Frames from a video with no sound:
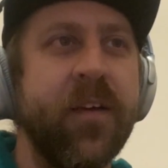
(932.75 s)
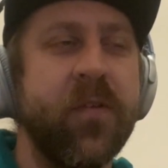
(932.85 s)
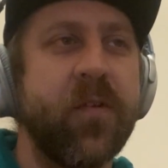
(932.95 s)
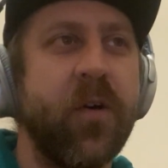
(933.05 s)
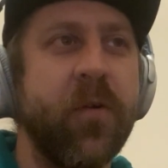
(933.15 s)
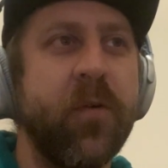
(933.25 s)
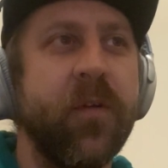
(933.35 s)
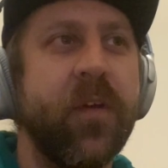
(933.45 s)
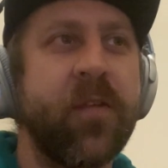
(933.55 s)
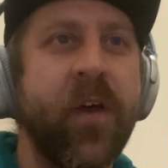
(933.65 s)

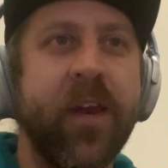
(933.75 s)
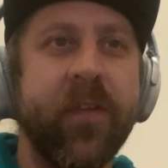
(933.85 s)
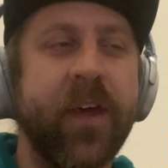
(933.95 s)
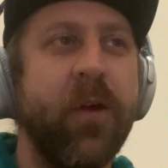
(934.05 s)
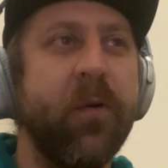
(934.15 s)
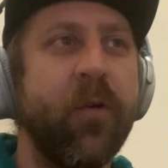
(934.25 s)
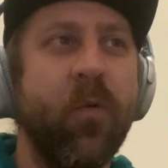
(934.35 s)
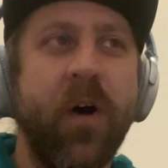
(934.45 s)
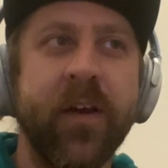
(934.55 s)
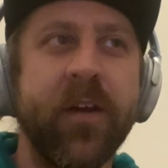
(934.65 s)
So it's not even like you would
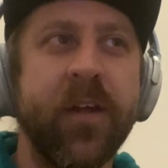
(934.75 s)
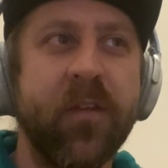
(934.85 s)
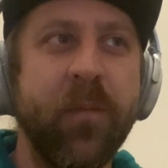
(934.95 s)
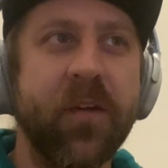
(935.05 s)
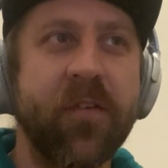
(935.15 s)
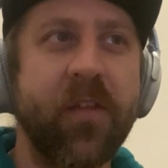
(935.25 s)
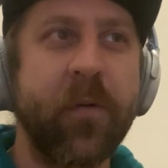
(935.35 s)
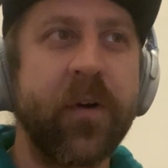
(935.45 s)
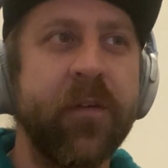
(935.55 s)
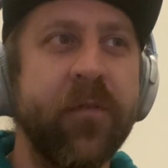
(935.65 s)
want it to be a
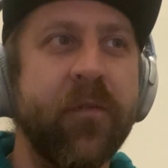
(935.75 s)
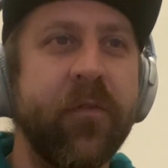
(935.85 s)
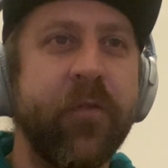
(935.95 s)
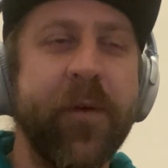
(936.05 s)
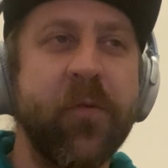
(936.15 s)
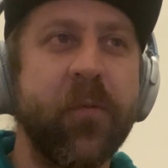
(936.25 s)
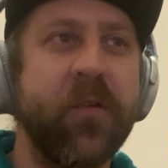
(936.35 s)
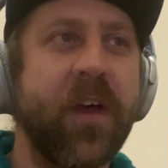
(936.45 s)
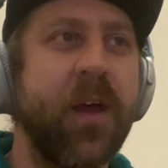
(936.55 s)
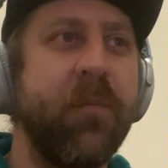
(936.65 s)
slower frames per
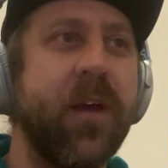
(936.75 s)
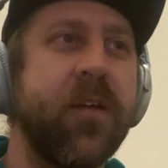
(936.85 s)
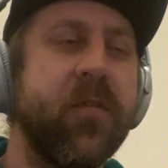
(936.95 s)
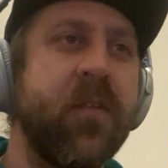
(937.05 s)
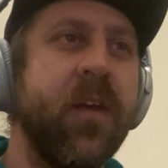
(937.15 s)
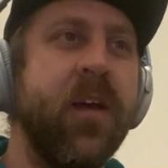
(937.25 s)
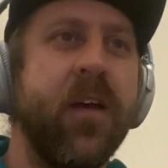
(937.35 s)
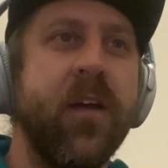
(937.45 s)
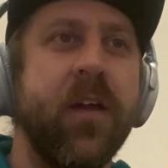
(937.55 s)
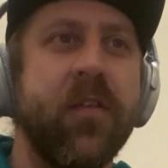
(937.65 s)
second, because
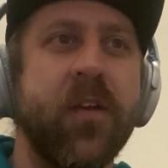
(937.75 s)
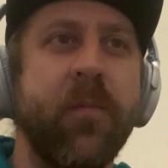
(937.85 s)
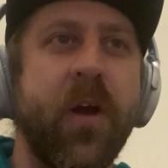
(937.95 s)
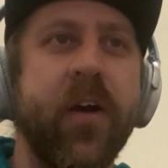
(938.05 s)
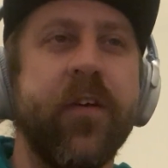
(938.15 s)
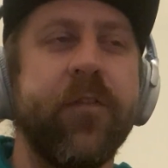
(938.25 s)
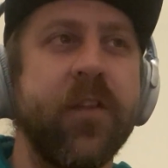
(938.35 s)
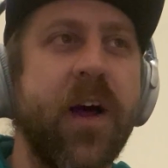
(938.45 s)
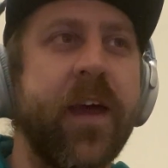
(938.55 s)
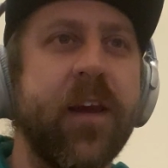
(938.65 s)
it's going to be hard to
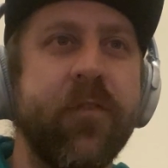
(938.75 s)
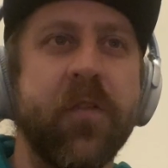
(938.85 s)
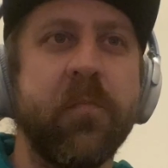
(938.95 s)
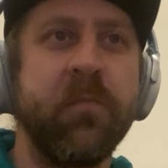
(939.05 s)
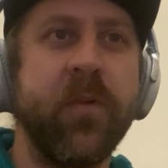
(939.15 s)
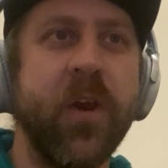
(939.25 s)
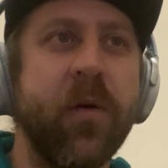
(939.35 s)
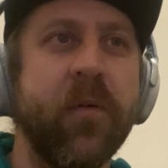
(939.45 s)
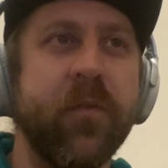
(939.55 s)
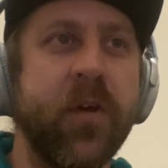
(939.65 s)
fly it if it's,
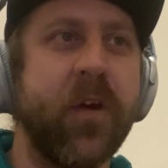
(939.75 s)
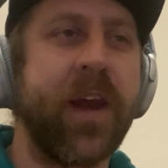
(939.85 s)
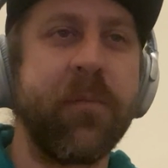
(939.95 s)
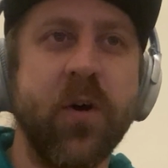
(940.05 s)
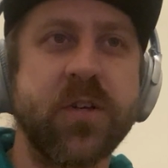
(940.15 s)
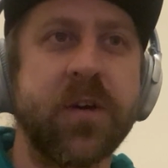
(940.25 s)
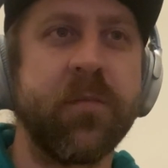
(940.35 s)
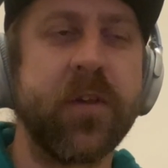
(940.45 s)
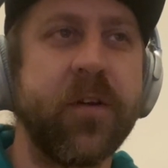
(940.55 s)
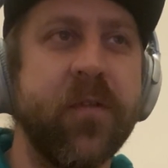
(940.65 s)
you're getting motion
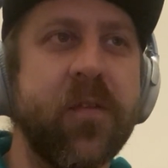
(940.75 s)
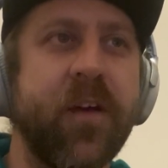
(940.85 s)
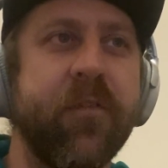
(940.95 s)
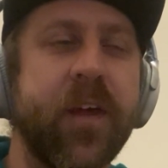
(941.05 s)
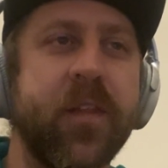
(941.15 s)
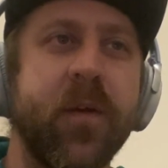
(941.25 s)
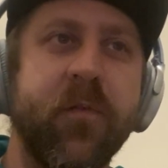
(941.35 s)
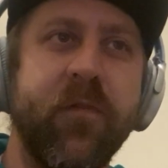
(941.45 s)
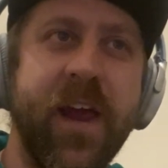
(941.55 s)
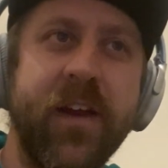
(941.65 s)
blur and stuff. Like the
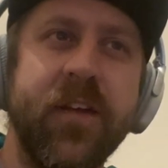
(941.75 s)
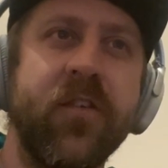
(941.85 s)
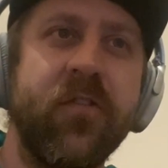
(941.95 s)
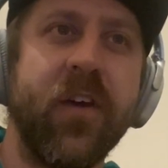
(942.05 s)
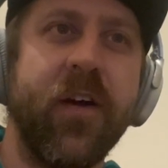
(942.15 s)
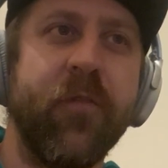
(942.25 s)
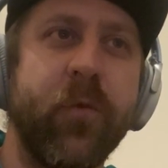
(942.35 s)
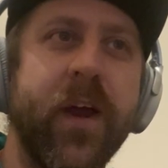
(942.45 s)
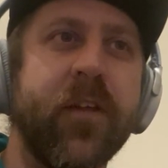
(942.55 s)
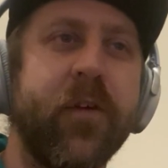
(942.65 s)
advantage of
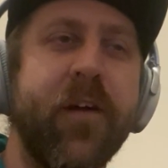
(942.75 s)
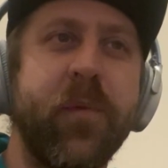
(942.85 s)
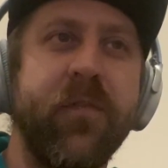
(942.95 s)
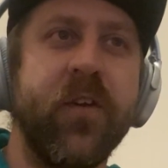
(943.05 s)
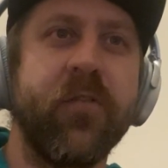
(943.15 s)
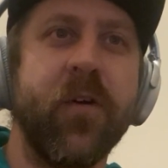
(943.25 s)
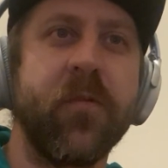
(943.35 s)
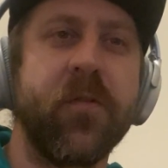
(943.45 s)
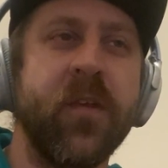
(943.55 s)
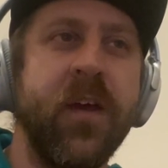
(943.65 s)
regular FPV
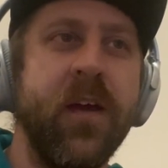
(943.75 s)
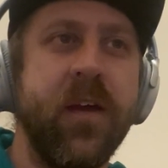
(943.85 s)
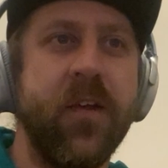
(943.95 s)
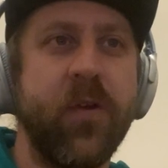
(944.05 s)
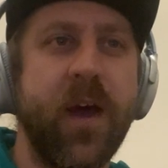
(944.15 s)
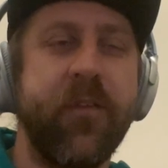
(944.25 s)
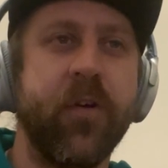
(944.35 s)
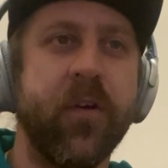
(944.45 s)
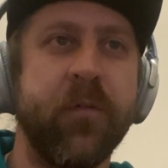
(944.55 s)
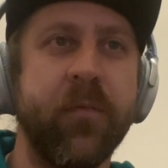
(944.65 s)
drones is you have
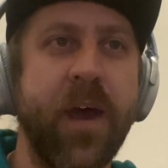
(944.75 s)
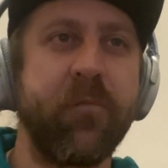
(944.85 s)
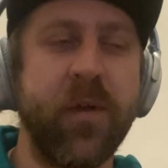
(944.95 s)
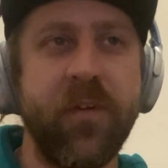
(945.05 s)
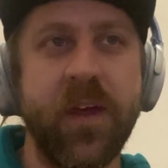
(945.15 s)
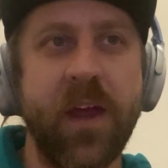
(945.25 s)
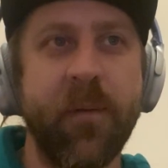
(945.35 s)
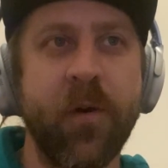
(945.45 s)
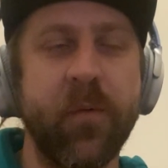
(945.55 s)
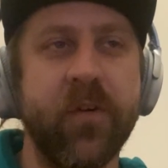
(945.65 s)
your FPV
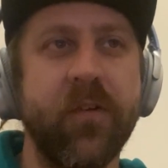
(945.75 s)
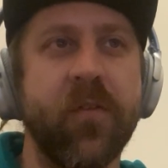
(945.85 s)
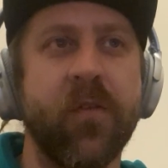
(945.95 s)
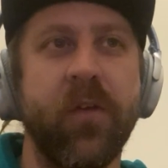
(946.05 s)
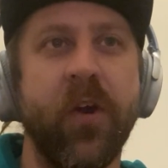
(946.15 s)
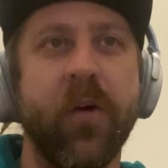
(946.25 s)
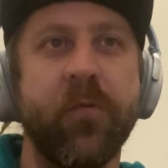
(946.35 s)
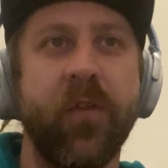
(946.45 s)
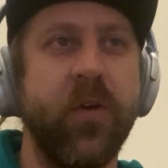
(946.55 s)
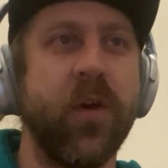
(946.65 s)
camera, which is,
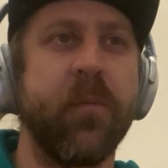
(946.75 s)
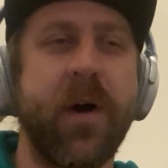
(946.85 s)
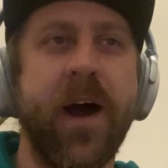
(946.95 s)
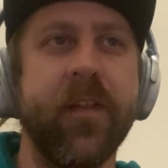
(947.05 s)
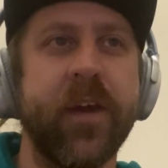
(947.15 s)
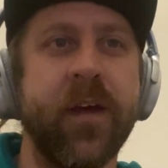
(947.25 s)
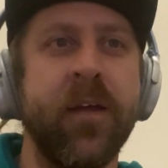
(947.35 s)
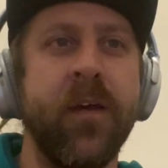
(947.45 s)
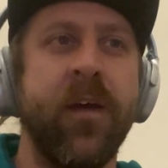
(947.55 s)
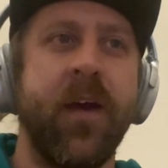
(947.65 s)
so that you can pilot it,
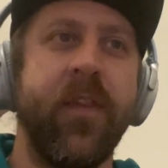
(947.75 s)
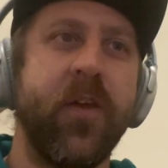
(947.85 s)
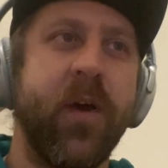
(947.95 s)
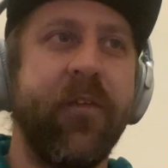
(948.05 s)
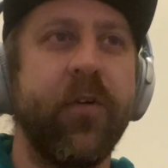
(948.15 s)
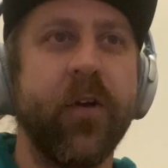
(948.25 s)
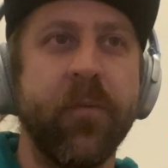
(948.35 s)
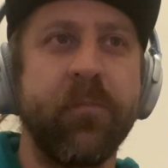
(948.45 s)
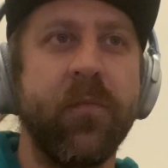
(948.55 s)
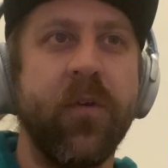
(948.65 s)
and then you have
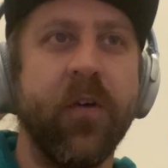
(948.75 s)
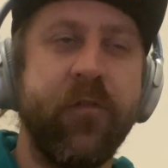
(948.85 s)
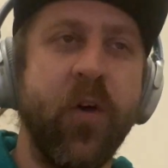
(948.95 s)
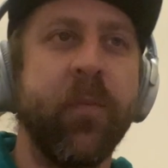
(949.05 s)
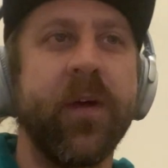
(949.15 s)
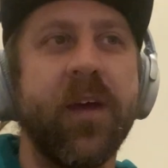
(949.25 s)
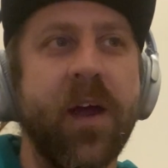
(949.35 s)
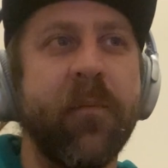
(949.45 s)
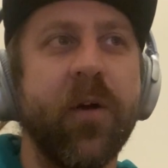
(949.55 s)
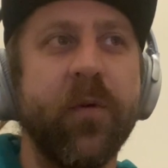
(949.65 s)
your filming
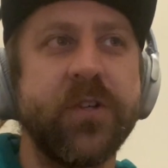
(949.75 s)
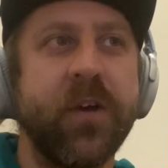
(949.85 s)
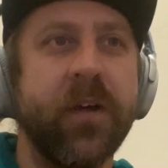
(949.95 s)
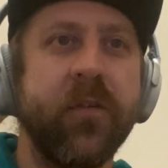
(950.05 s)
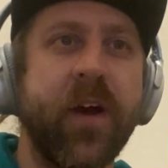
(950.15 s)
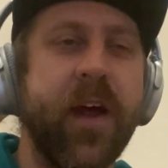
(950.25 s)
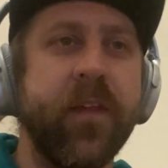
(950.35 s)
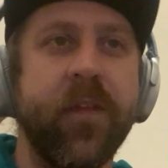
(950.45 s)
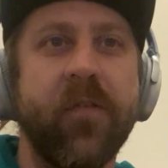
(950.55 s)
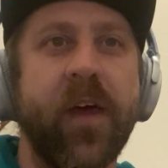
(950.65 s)
camera, which you can dial
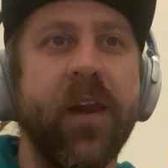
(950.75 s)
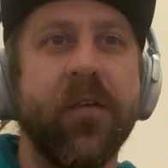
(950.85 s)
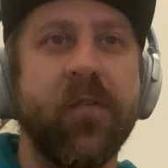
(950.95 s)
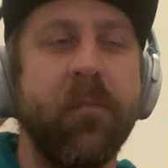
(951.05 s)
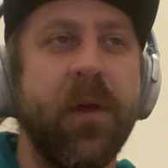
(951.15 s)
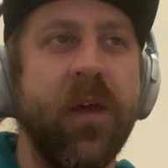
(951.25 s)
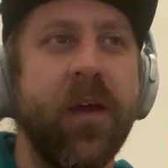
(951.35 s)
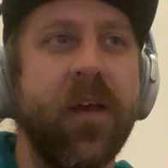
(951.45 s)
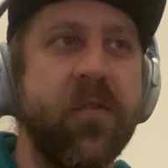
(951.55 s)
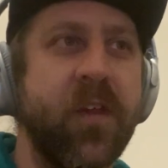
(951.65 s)
in the settings to be
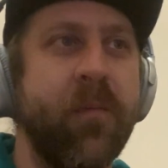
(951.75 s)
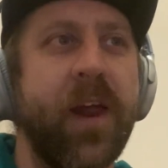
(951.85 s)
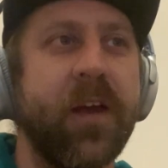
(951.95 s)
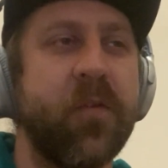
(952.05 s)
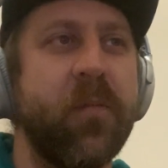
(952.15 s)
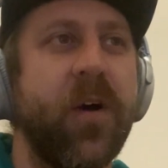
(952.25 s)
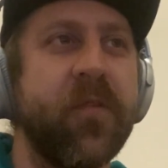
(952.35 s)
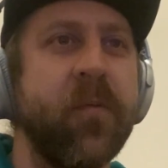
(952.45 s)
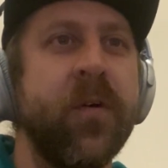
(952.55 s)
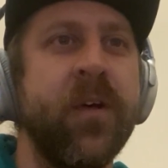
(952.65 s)
as cinematic as
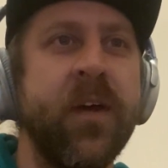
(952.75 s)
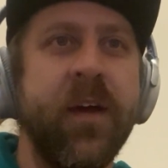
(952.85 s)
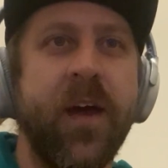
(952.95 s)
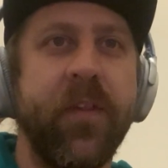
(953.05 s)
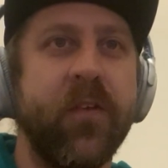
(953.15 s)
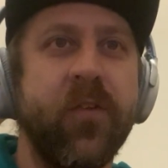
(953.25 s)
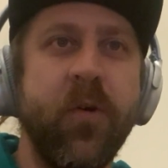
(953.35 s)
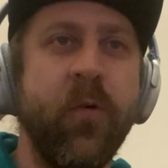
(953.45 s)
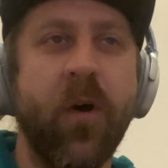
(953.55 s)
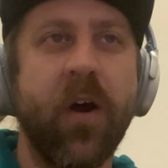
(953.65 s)
possible. And the
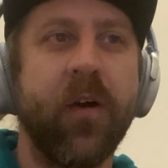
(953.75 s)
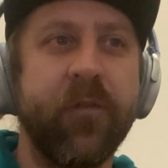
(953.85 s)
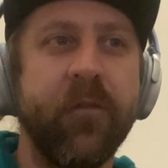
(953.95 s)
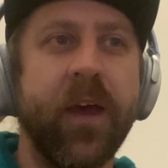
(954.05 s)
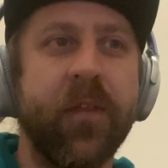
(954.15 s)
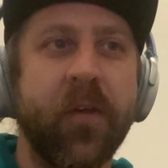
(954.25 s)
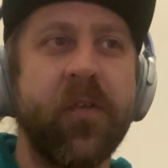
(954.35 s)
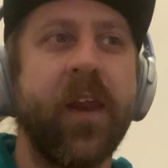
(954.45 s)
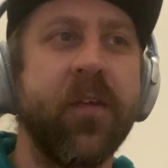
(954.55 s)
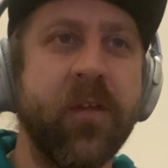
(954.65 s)
two are like the
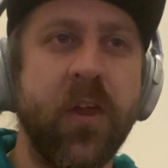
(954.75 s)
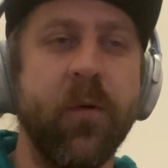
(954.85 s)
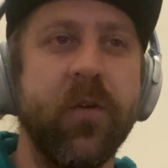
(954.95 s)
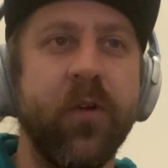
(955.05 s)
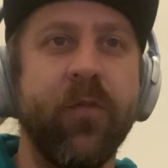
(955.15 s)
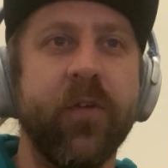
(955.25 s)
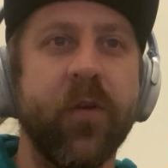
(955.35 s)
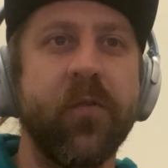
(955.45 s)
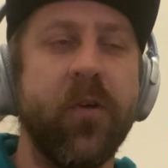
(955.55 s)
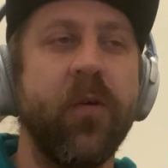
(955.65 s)
settings that you would do for
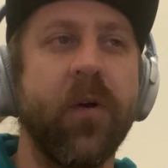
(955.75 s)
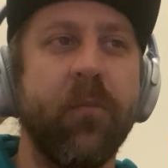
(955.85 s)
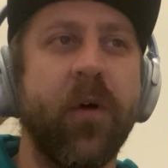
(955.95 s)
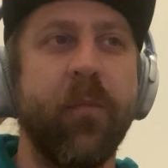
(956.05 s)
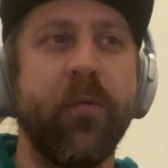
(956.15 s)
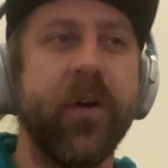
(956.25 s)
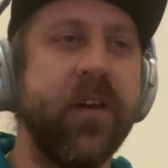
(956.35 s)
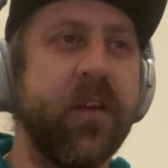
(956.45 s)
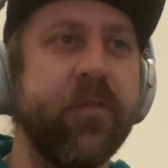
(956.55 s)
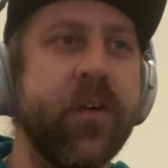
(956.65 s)
those two are pretty
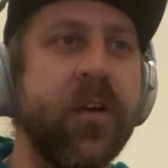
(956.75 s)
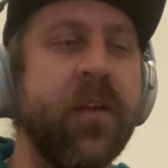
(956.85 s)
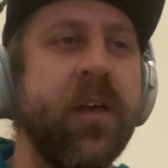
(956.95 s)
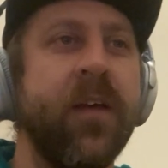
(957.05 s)
different.